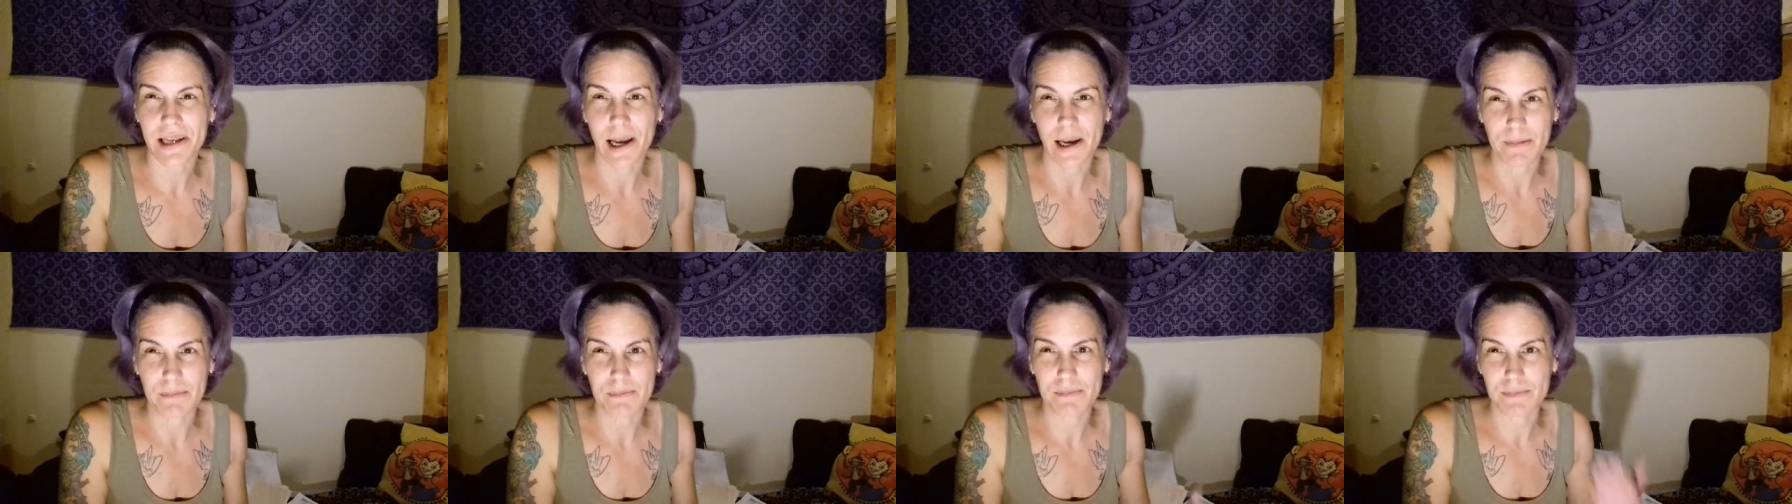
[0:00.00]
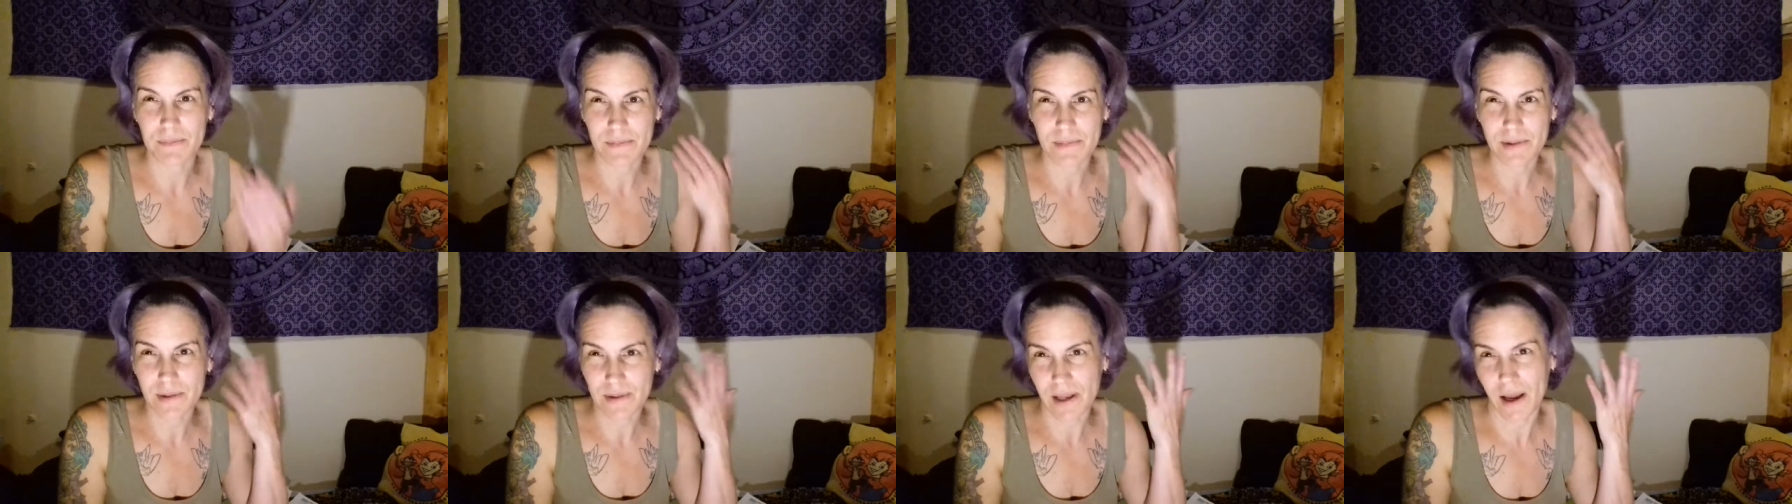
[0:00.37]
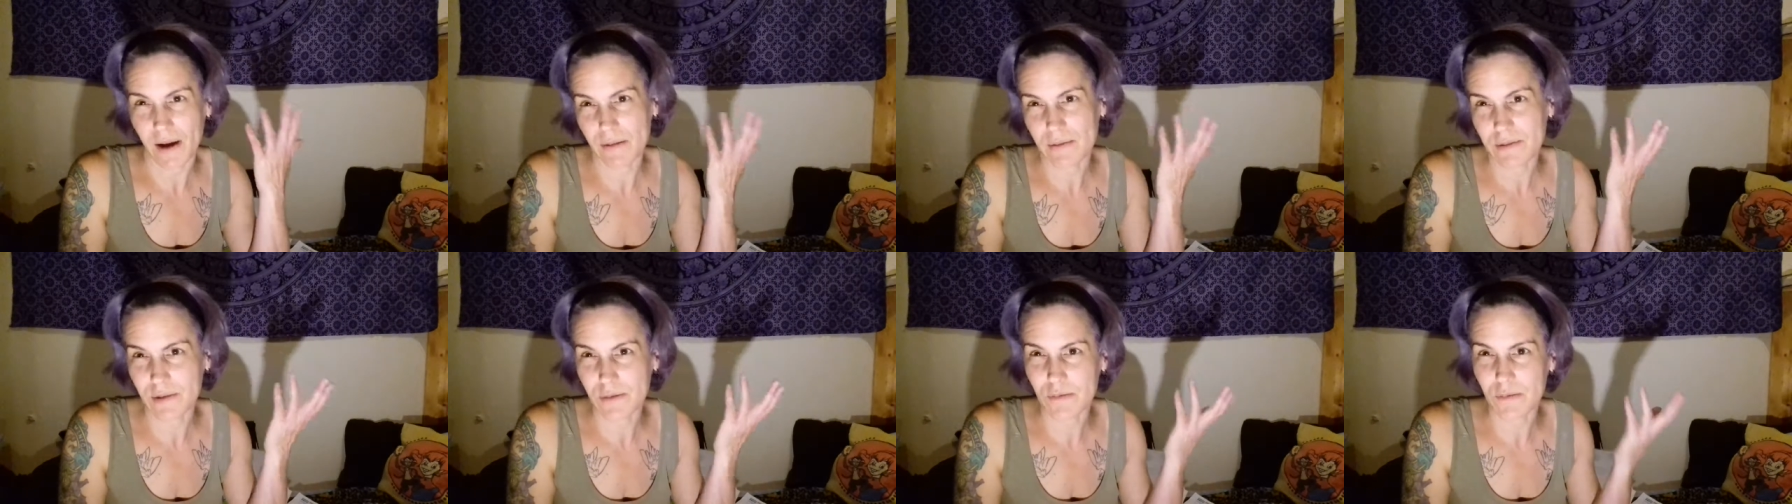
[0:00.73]
I'm
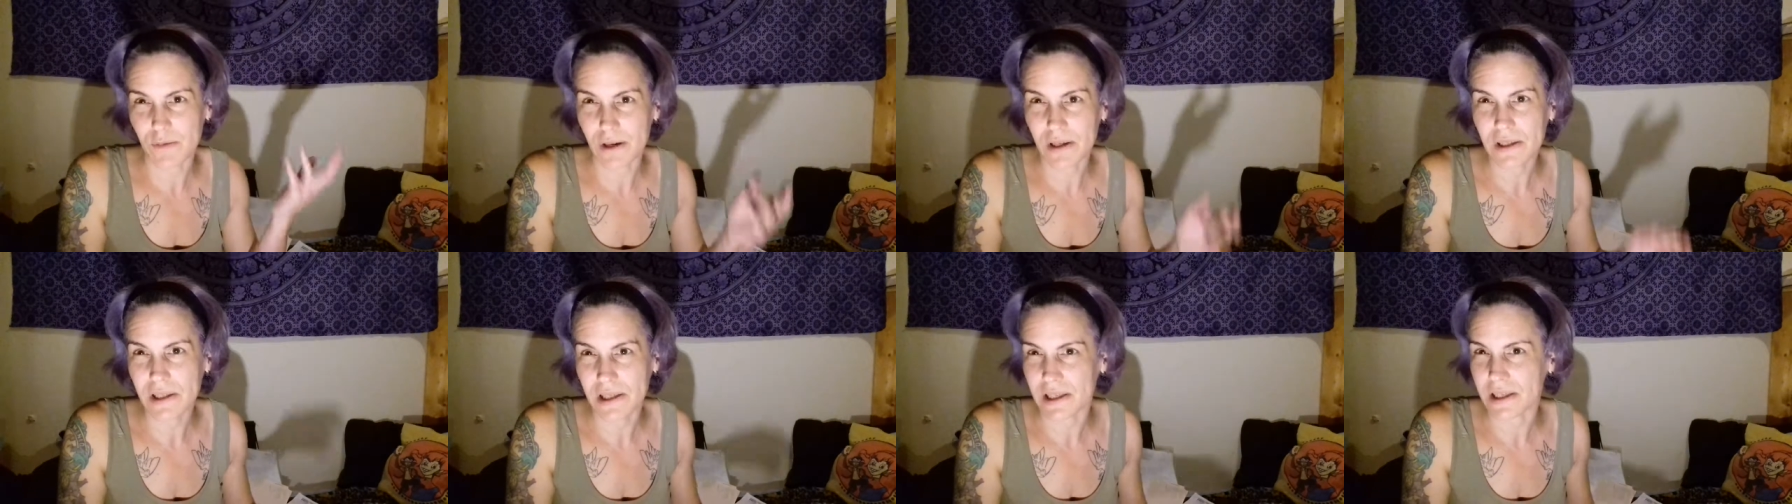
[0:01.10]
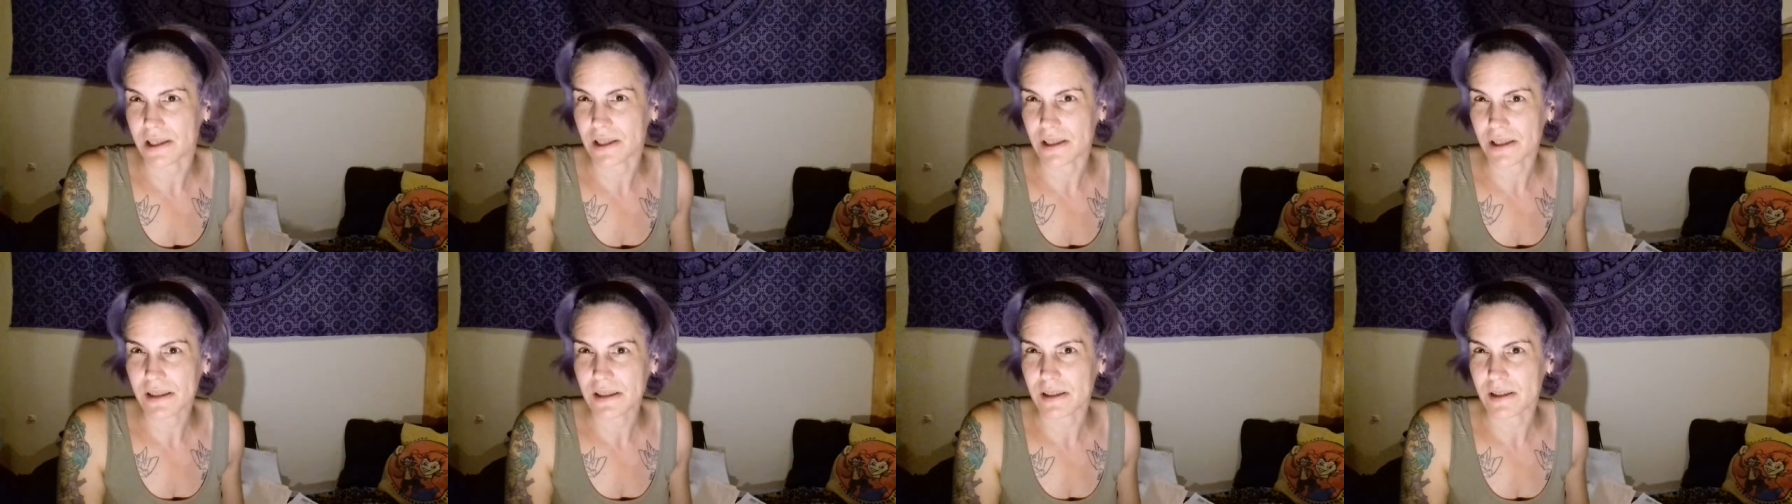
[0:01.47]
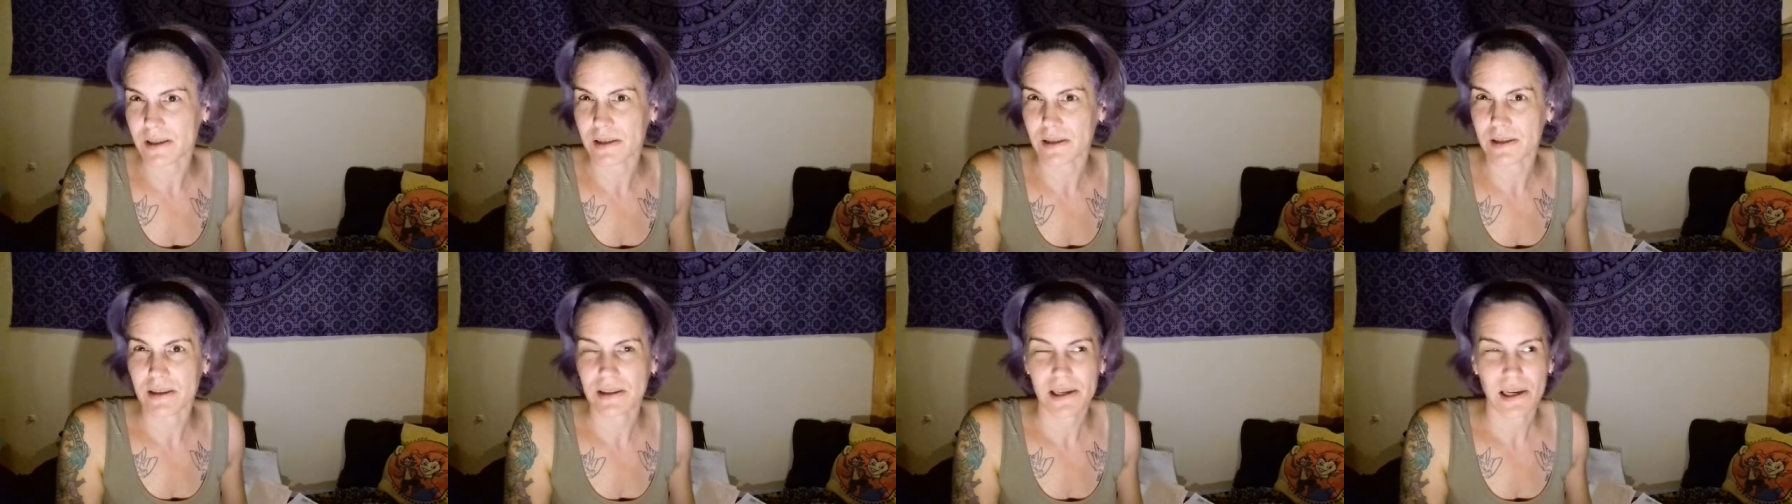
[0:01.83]
deaf in one ear,
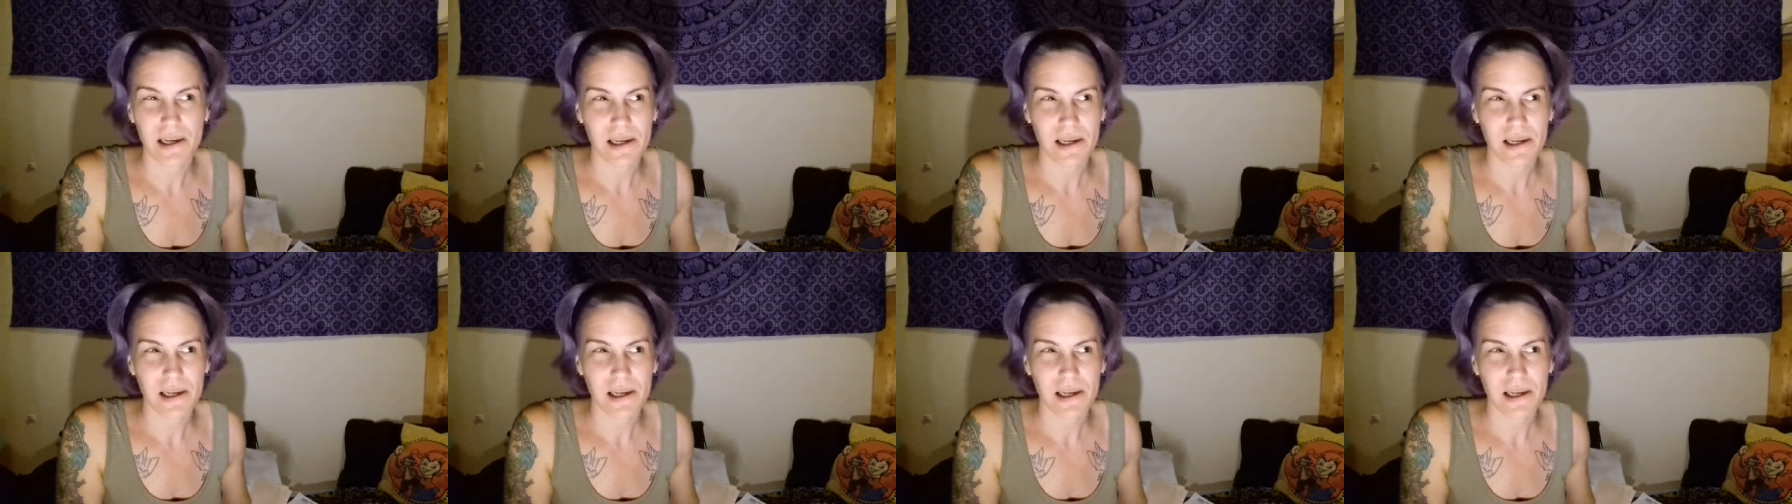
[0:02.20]
and